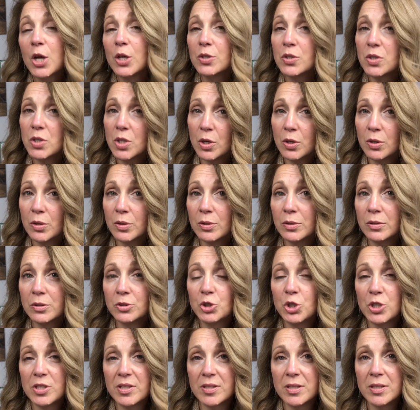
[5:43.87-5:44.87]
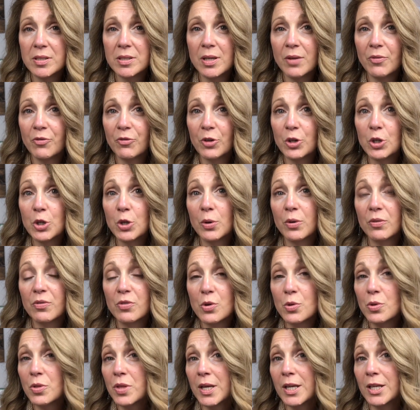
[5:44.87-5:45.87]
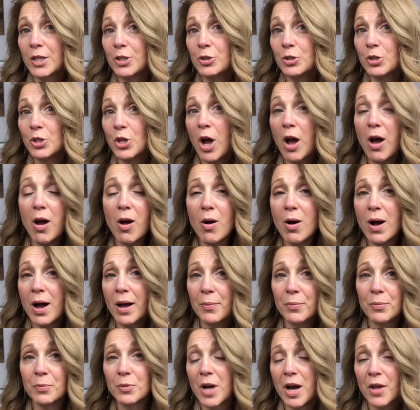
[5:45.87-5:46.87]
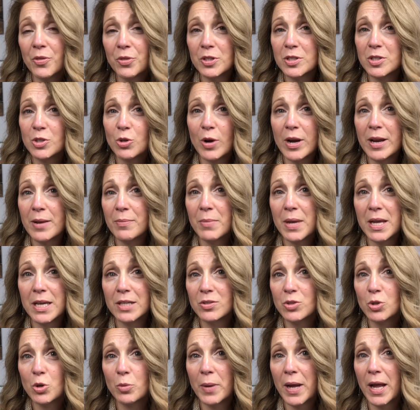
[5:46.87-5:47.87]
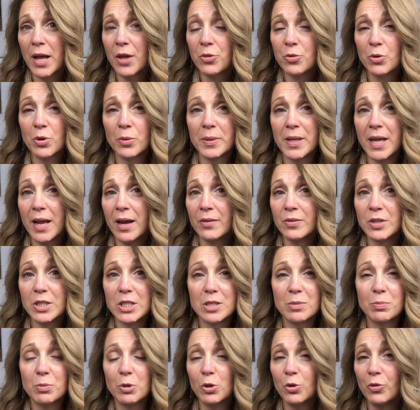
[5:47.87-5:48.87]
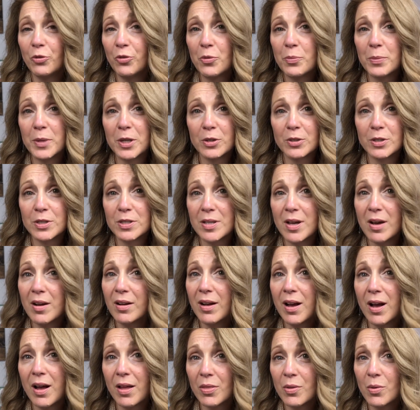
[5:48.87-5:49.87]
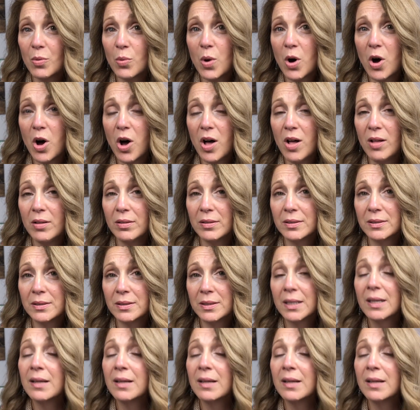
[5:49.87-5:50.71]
So just a tip for you, if you're thinking, oh, I've got this great master bathroom and they have these beautiful mirrors hung on the wall,